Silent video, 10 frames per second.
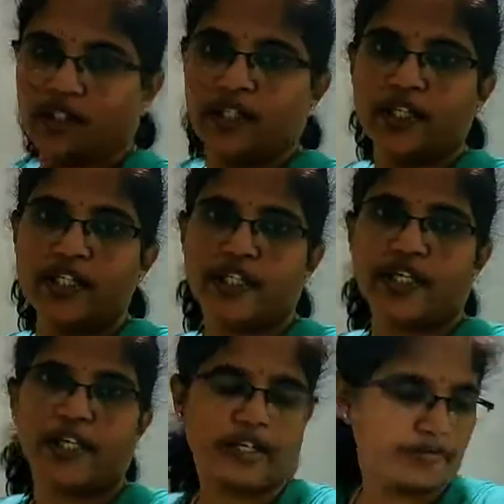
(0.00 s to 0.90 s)

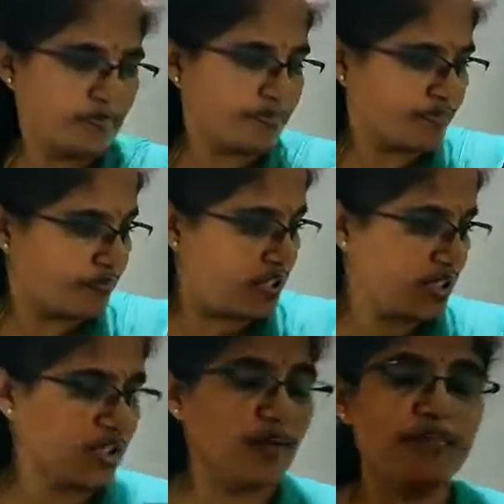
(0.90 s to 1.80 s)
excretory
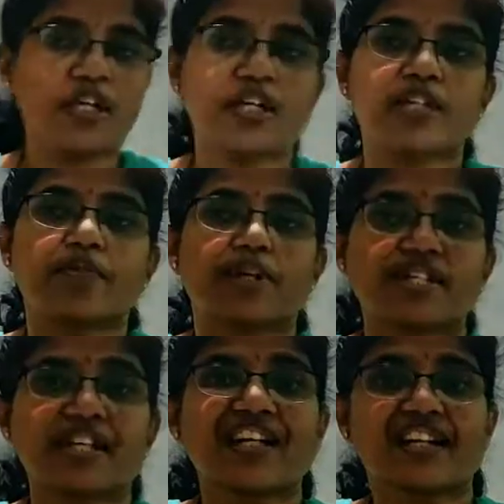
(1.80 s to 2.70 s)
system that is
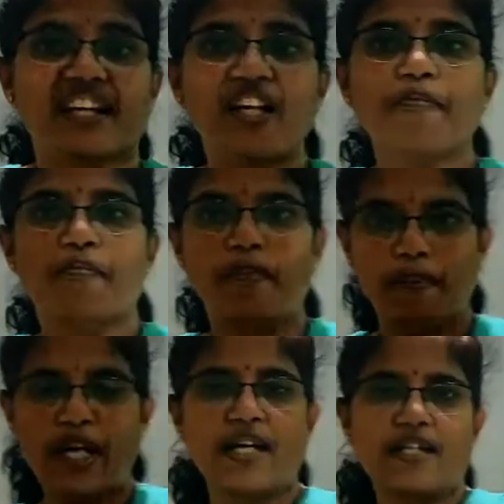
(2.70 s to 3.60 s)
present in
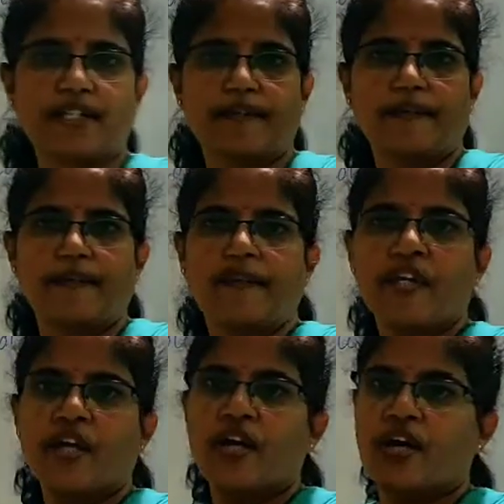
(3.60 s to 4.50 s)
plants.
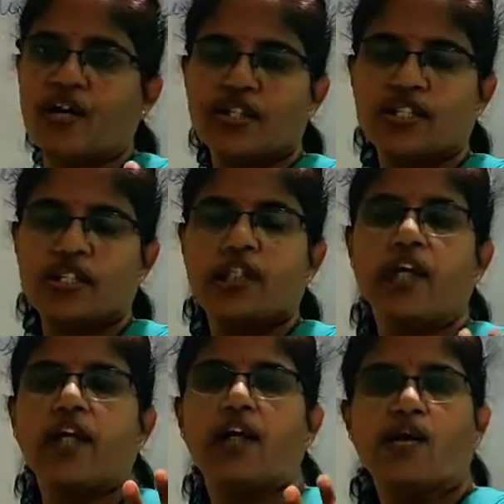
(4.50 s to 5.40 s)
Oxygen,
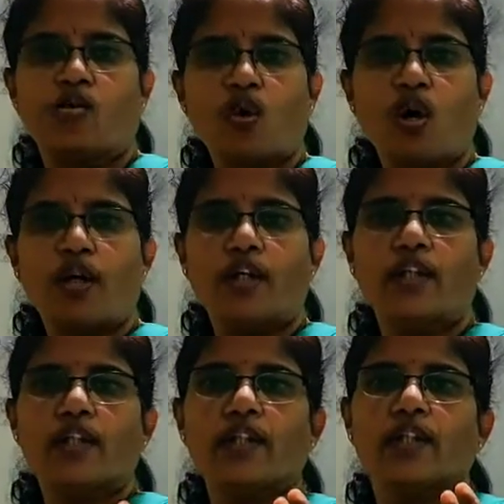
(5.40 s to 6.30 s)

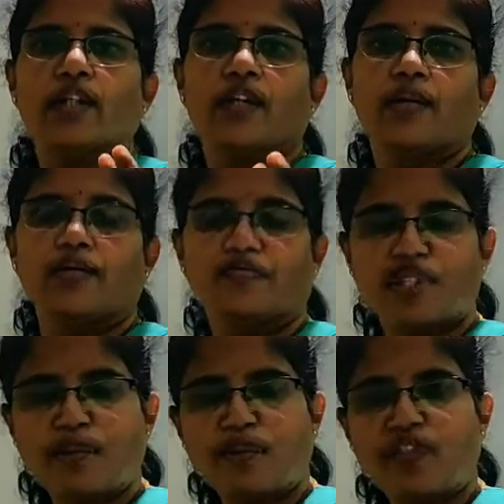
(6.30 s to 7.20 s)
water,
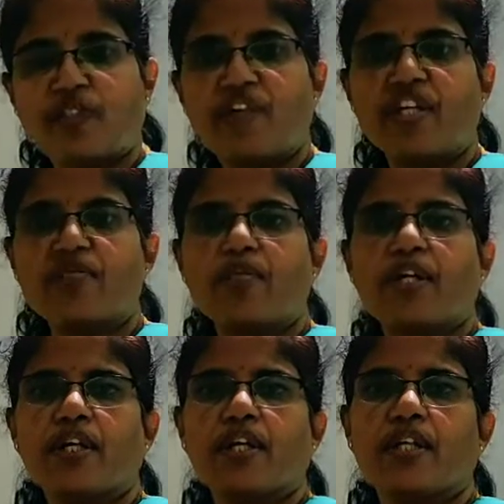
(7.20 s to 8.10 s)
some of the waste
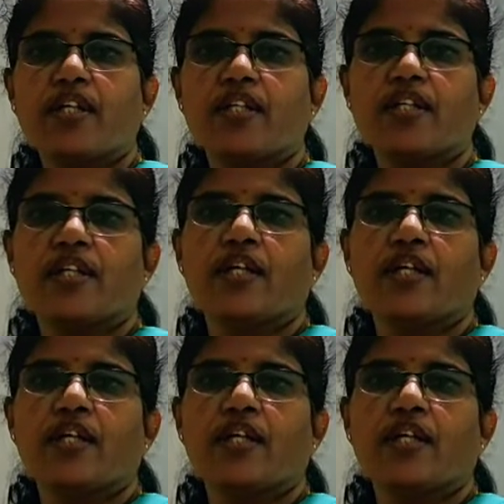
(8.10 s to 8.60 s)
materials